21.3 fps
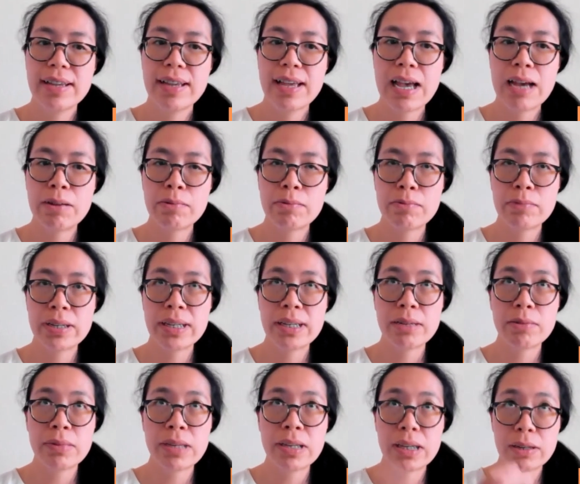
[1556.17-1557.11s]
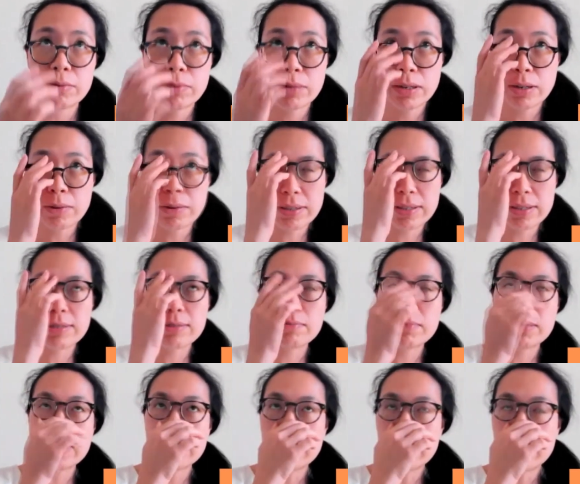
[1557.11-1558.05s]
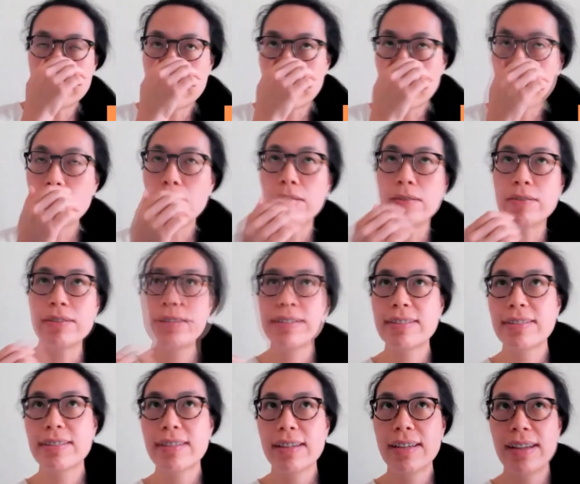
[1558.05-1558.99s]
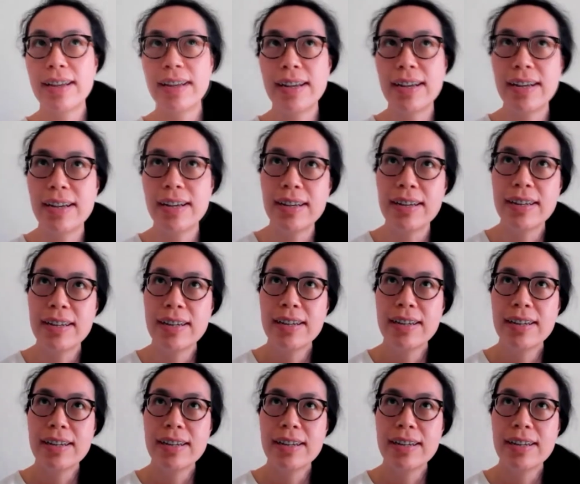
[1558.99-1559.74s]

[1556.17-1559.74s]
And we, we you know, because with the phones, uh,